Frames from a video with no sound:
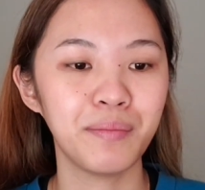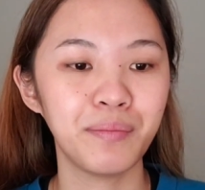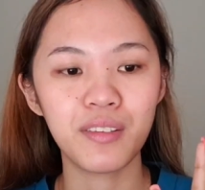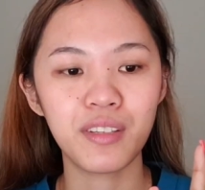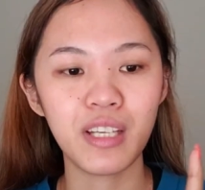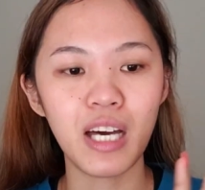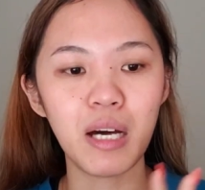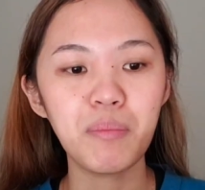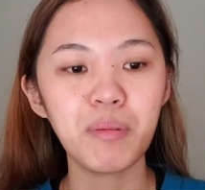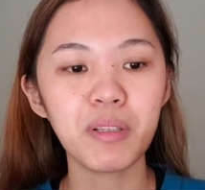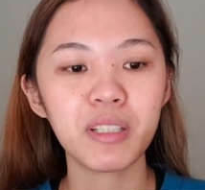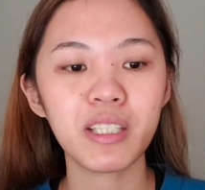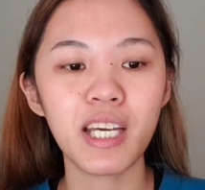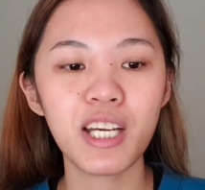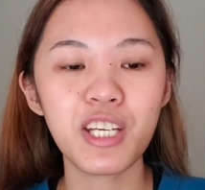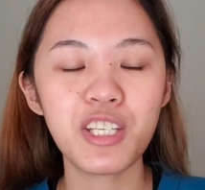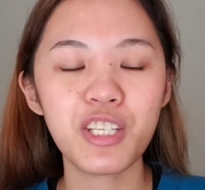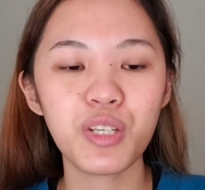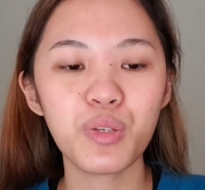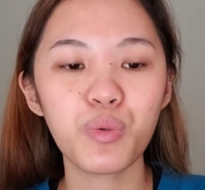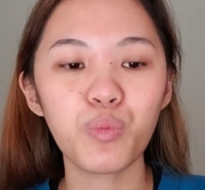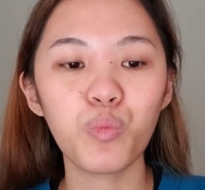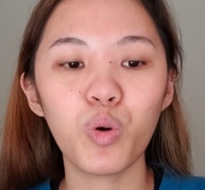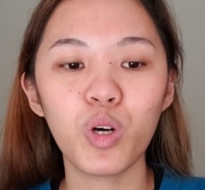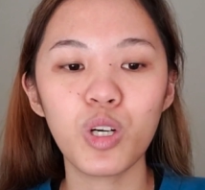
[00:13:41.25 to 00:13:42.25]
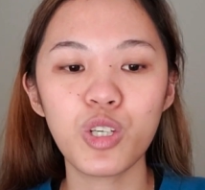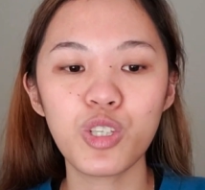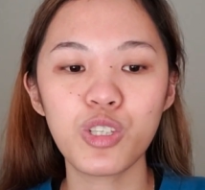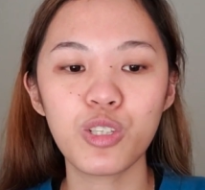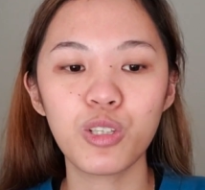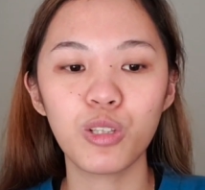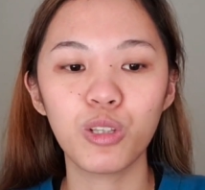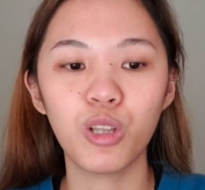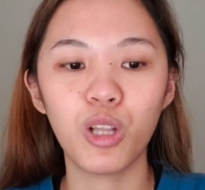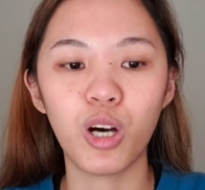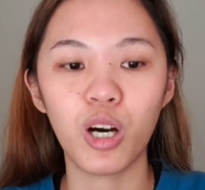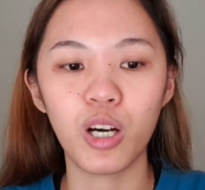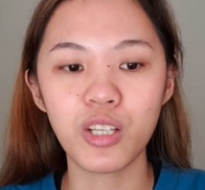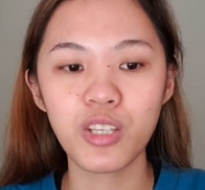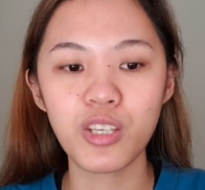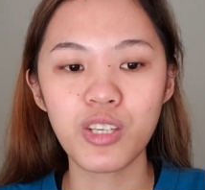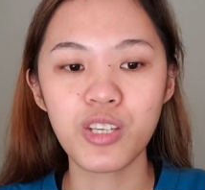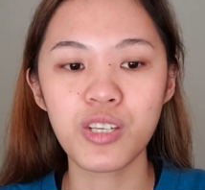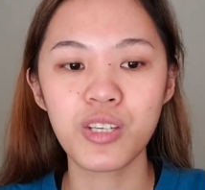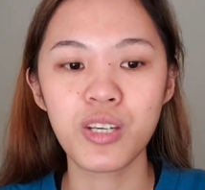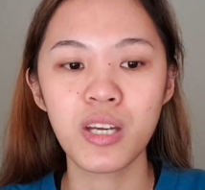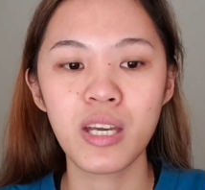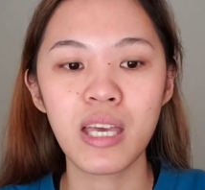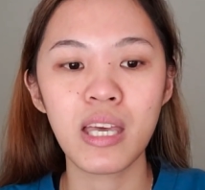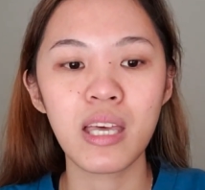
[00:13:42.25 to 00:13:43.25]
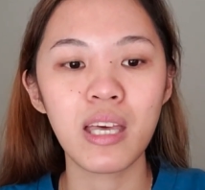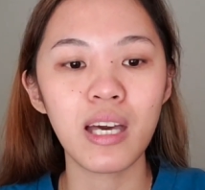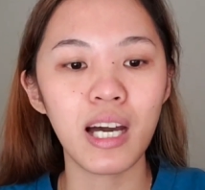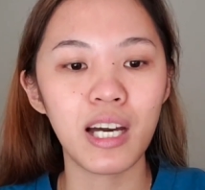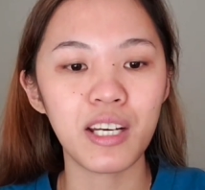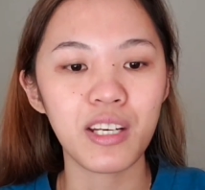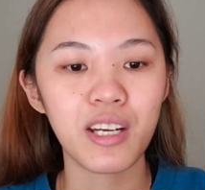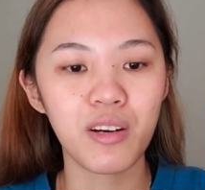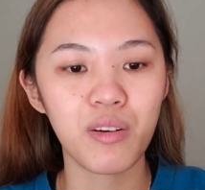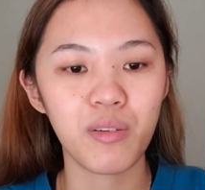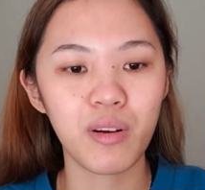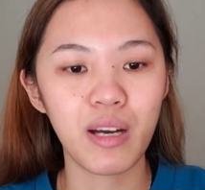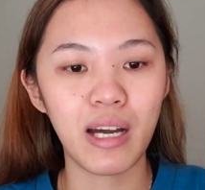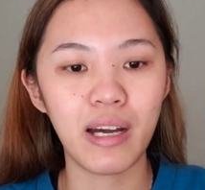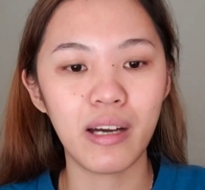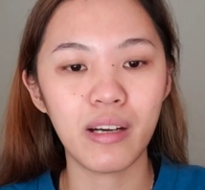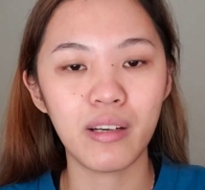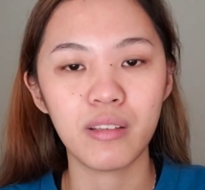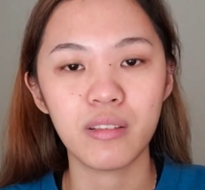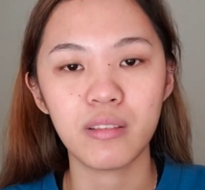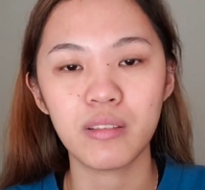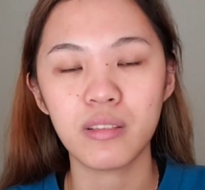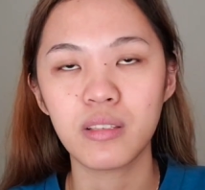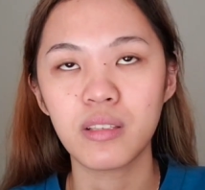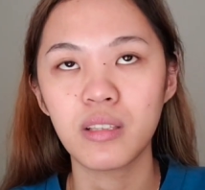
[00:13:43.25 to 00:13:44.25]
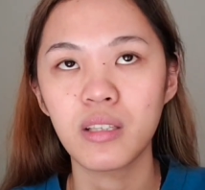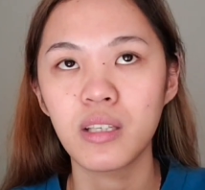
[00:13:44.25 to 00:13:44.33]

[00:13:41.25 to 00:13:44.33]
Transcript: The application was launched at around